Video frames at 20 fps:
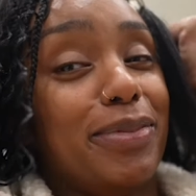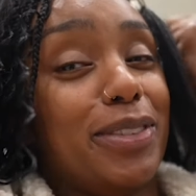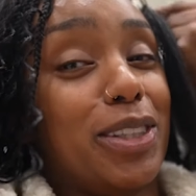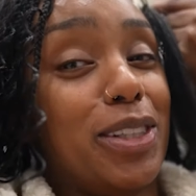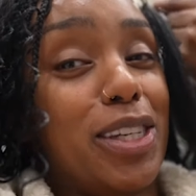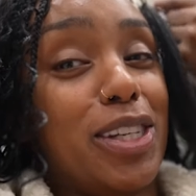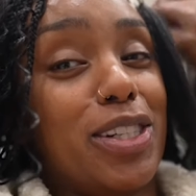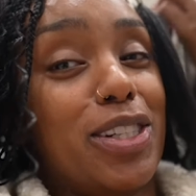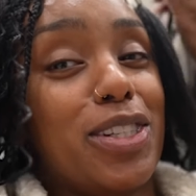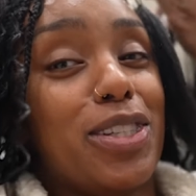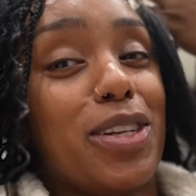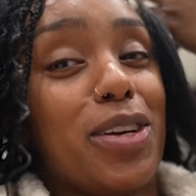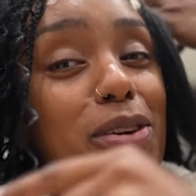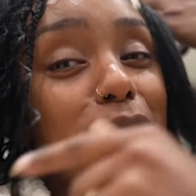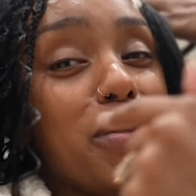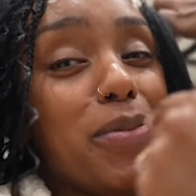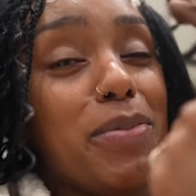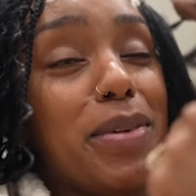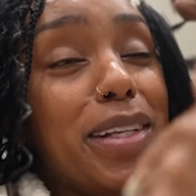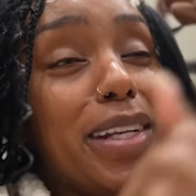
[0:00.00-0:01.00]
to each his
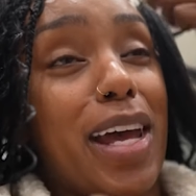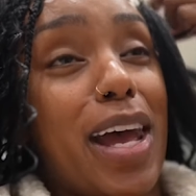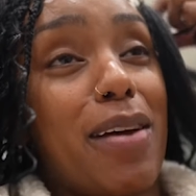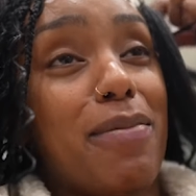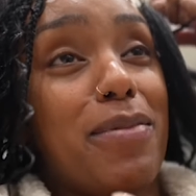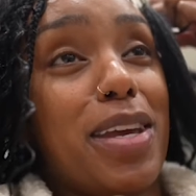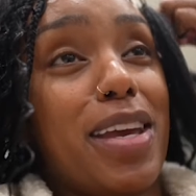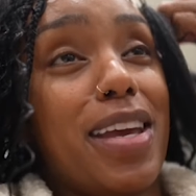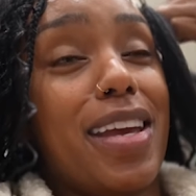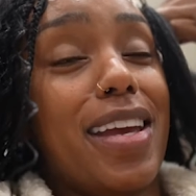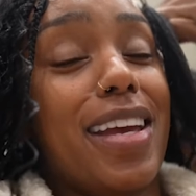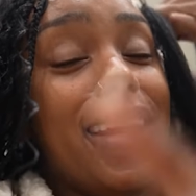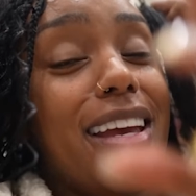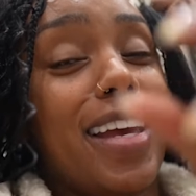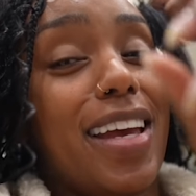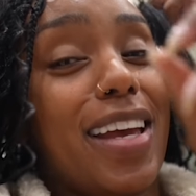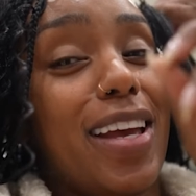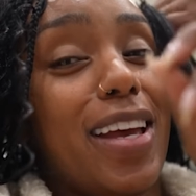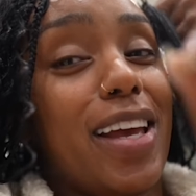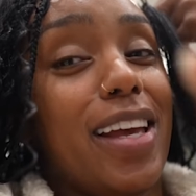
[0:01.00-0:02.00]
own, but not me,
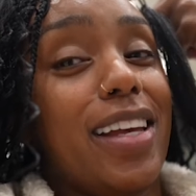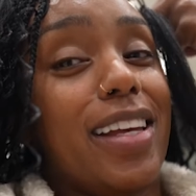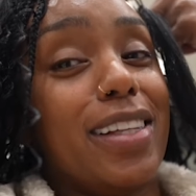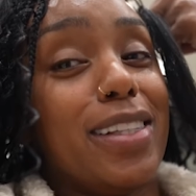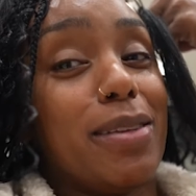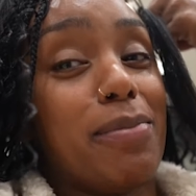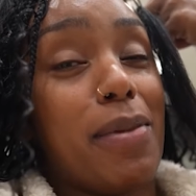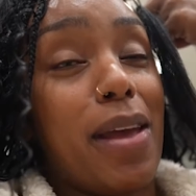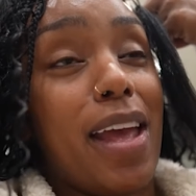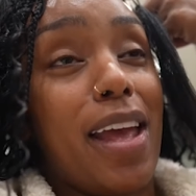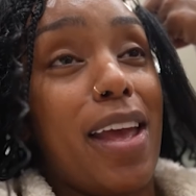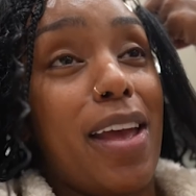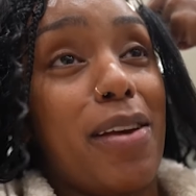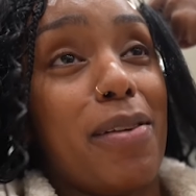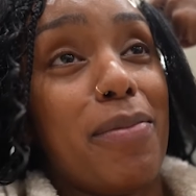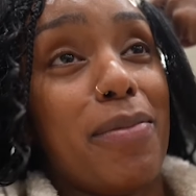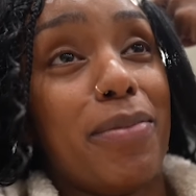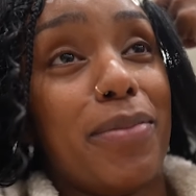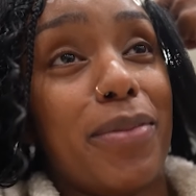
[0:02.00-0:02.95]
and some ham